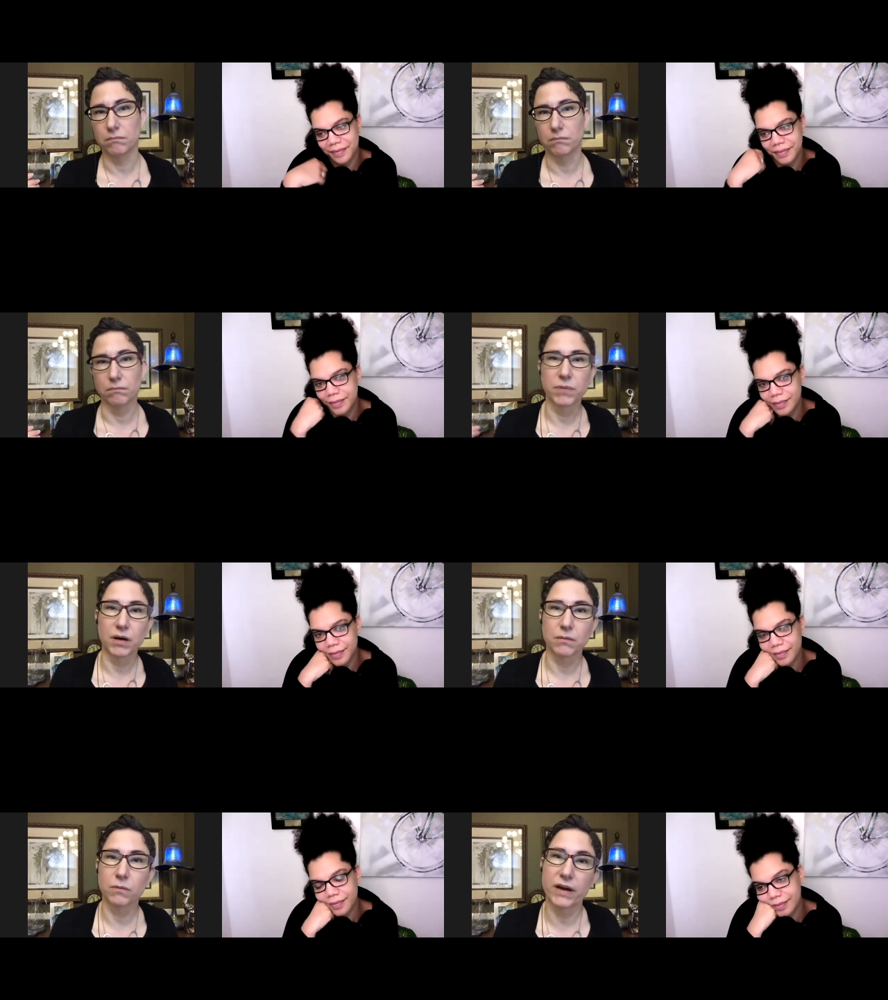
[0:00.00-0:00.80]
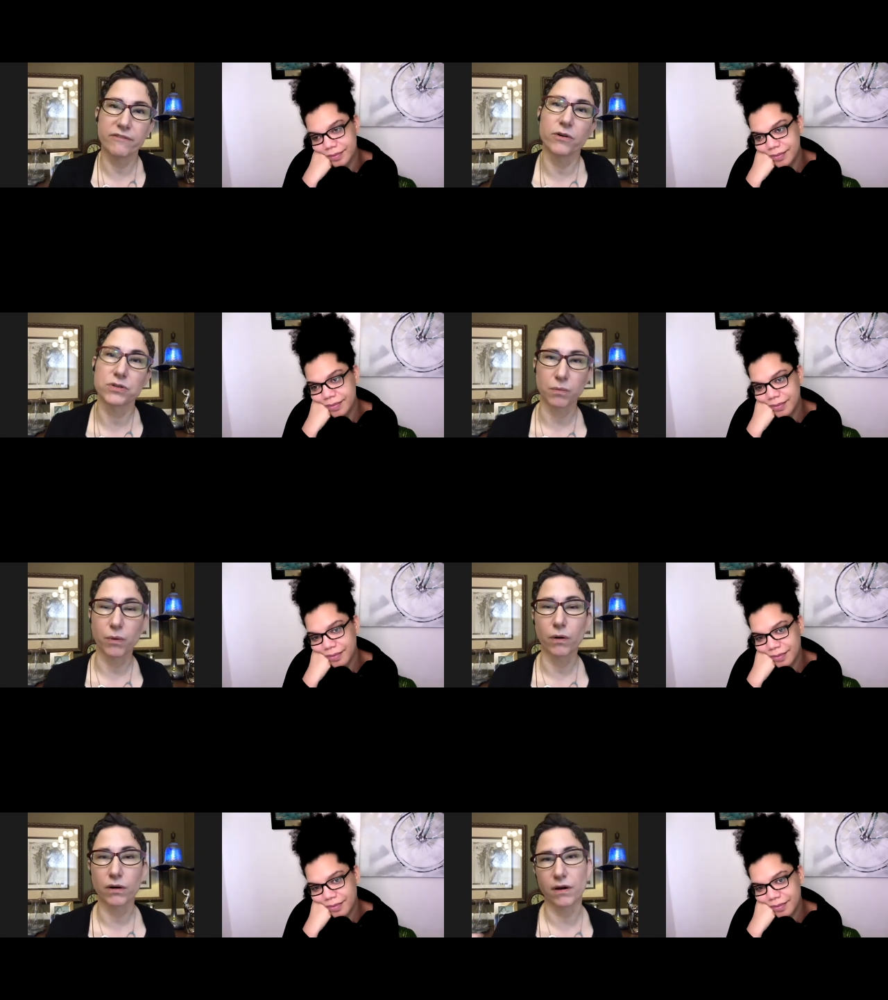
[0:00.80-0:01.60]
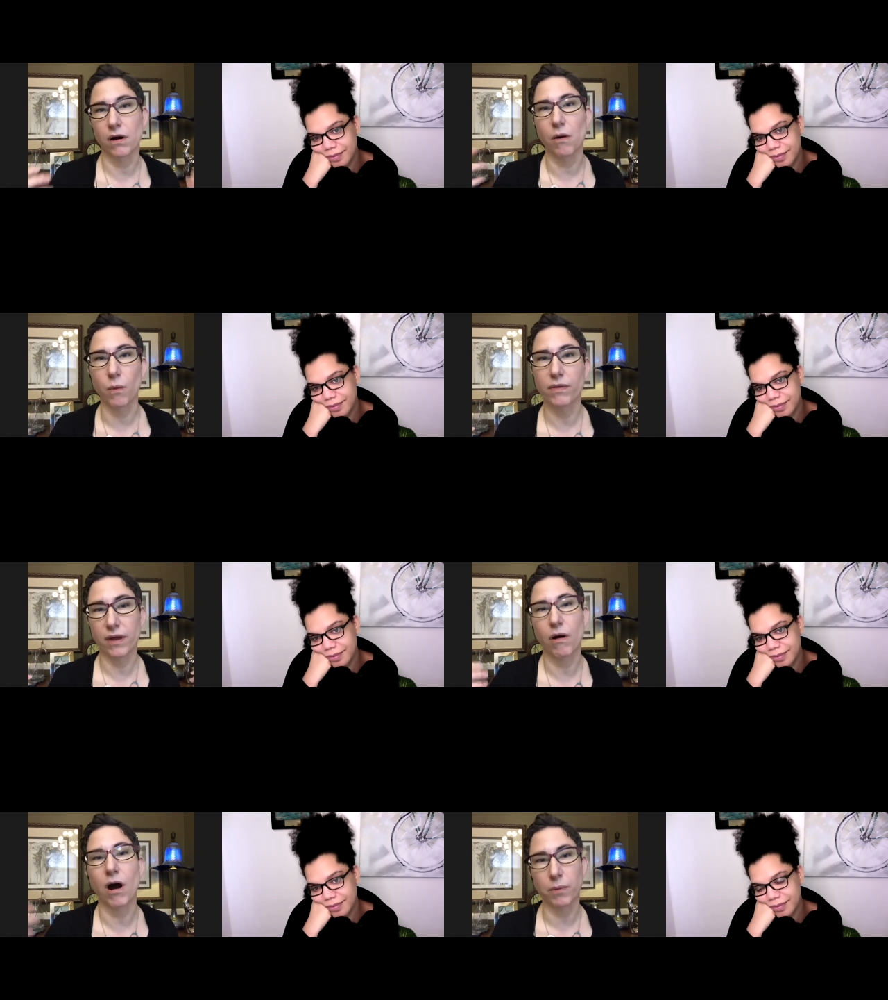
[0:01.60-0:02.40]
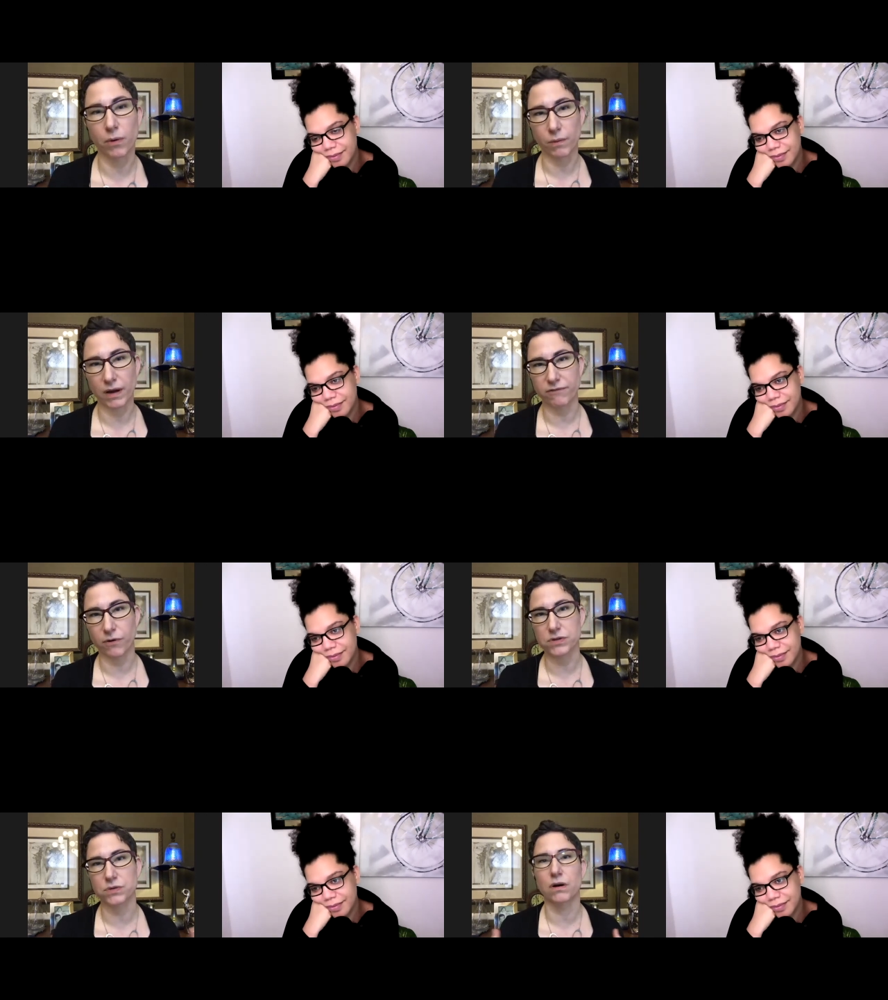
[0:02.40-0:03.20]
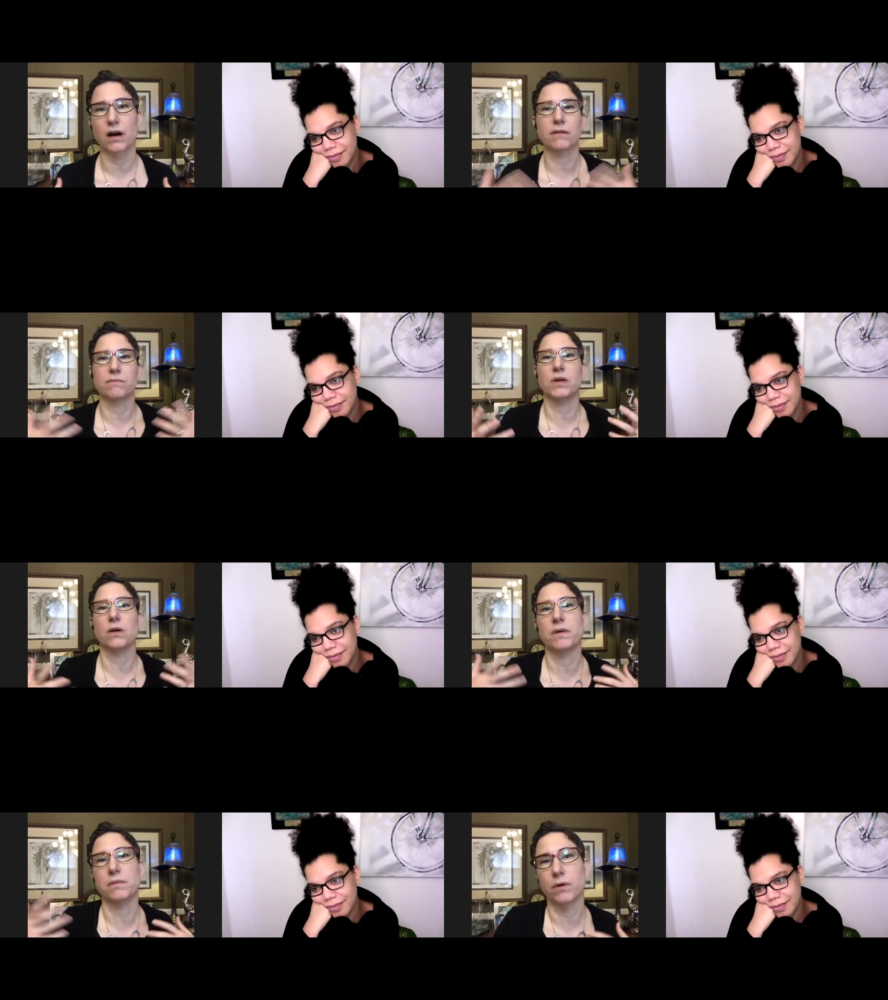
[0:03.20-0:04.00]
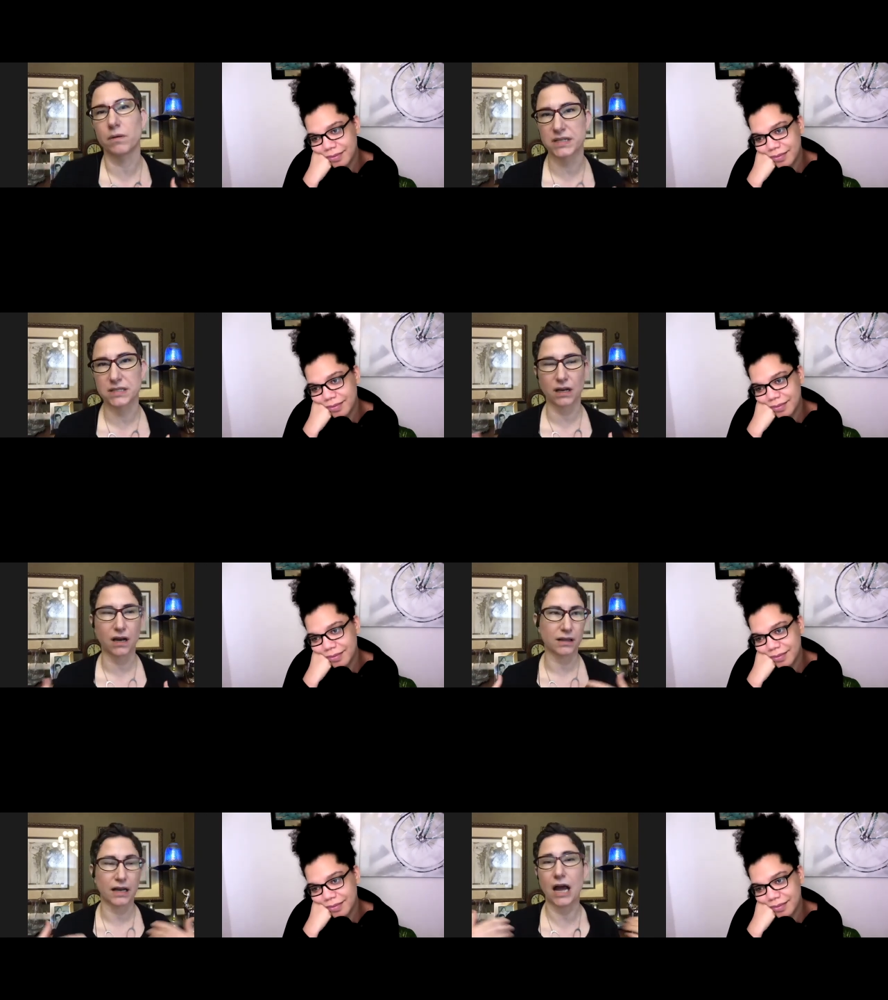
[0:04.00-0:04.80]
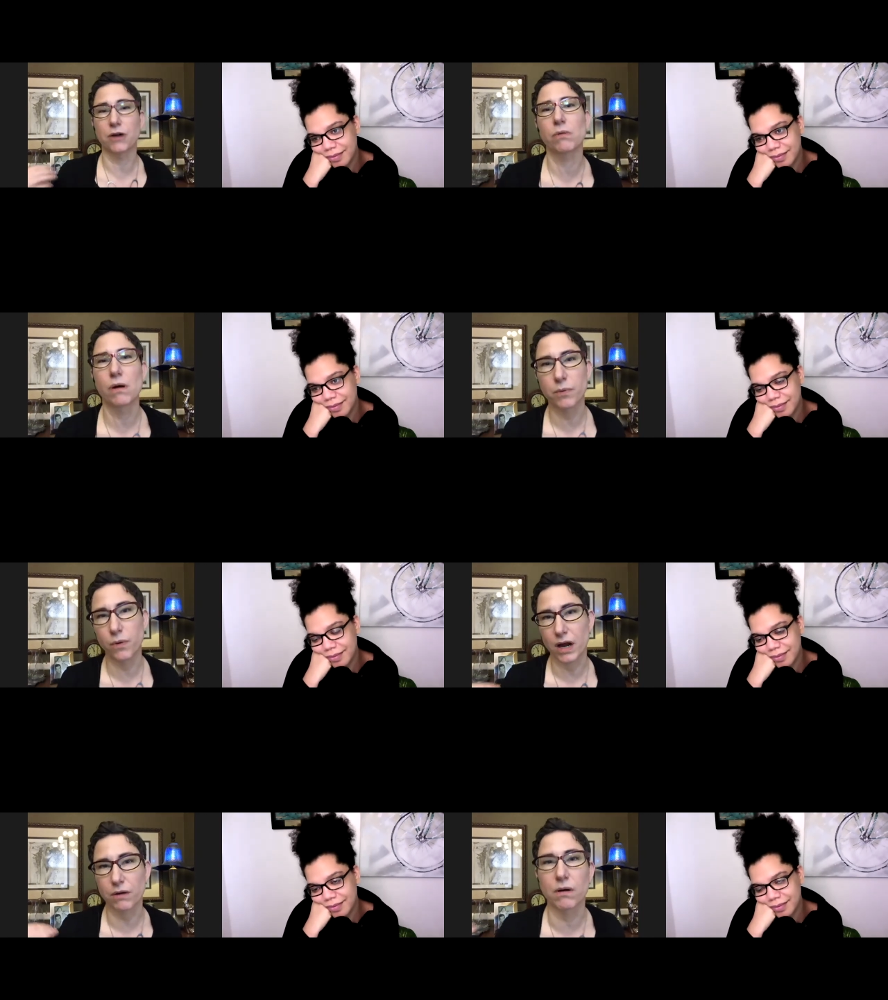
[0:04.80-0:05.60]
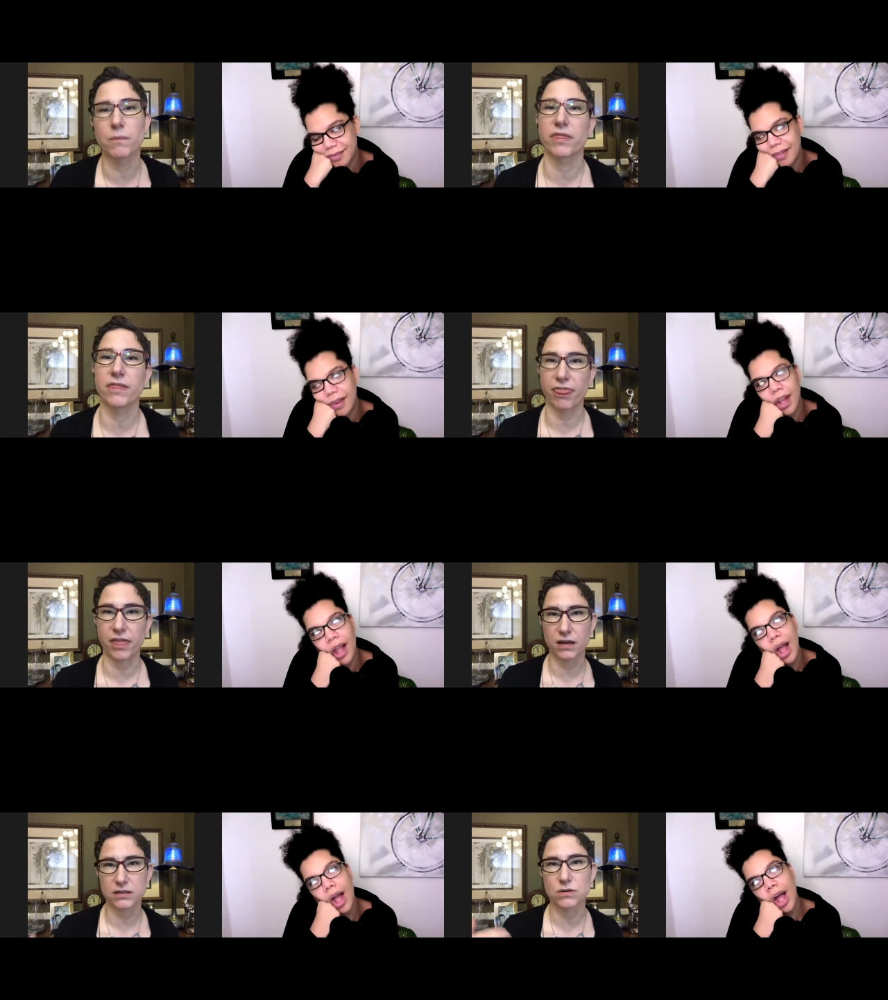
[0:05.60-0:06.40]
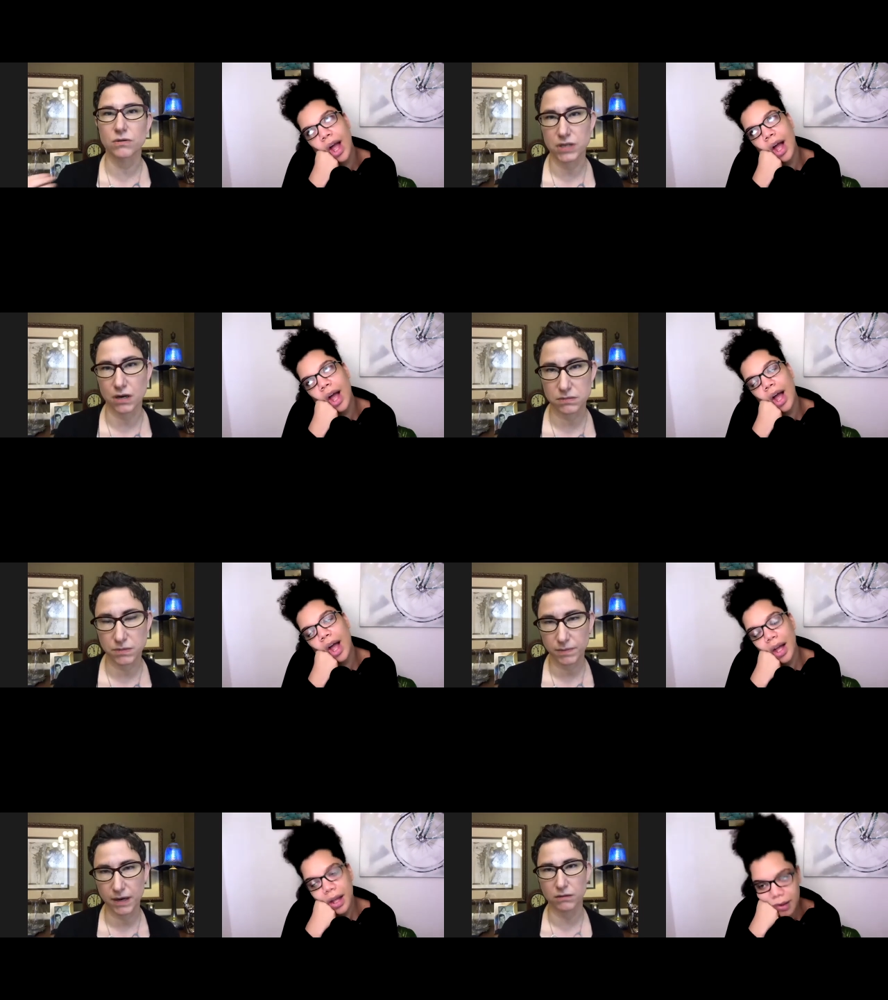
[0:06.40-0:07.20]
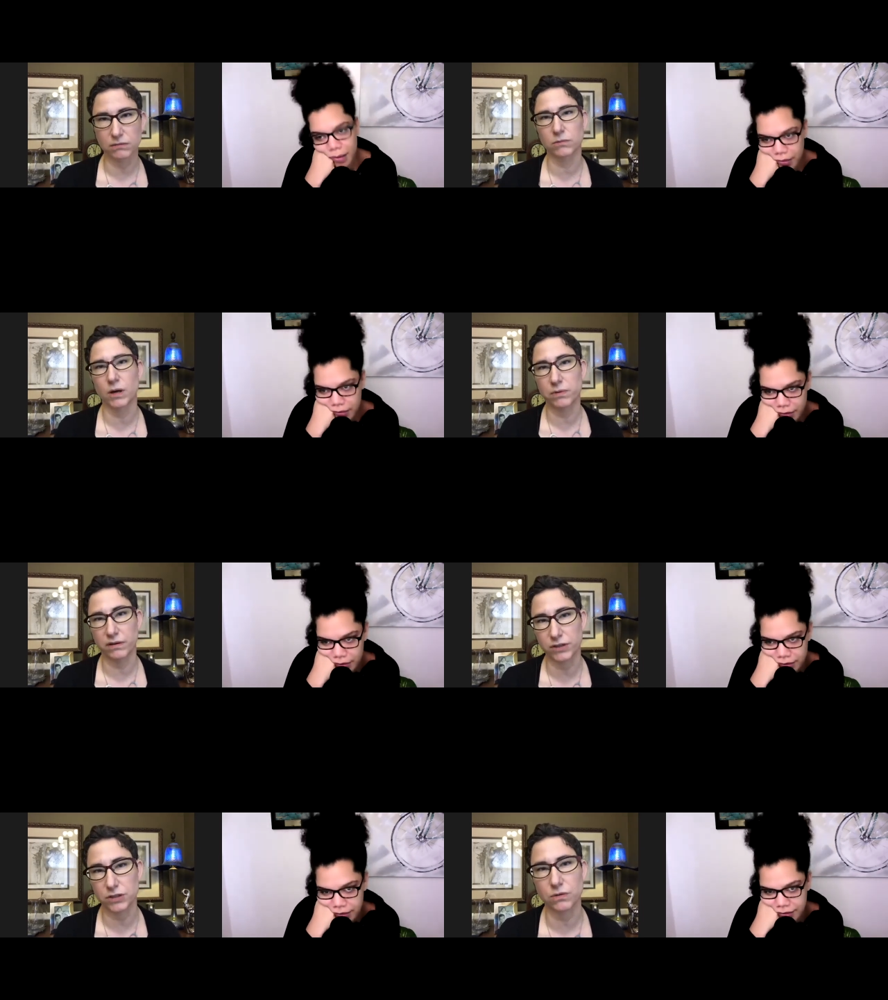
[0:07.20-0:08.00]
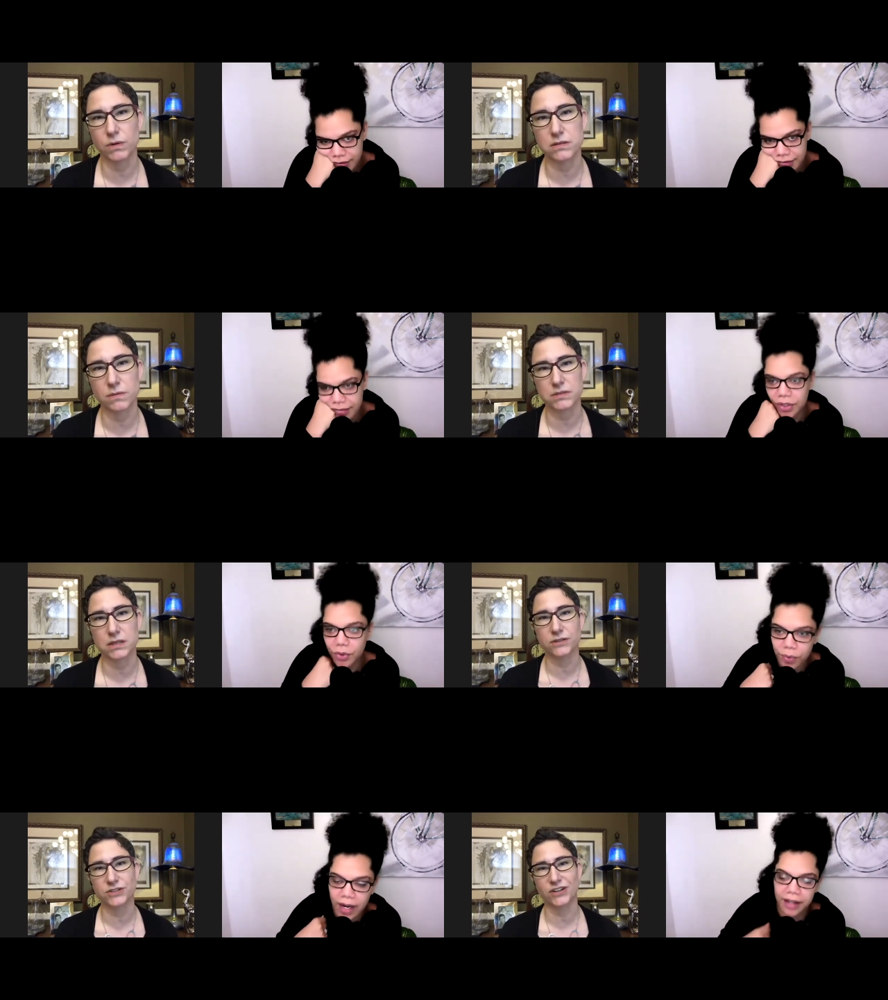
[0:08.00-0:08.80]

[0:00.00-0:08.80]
Speaker 1: but white folks are poor. There are there are poor white folks, or uh, you know, people at my synagogue. Like I grew up poor. I grew up with nothing, so don't talk to me about white mm-hmm. privilege or white supremacy culture. Right.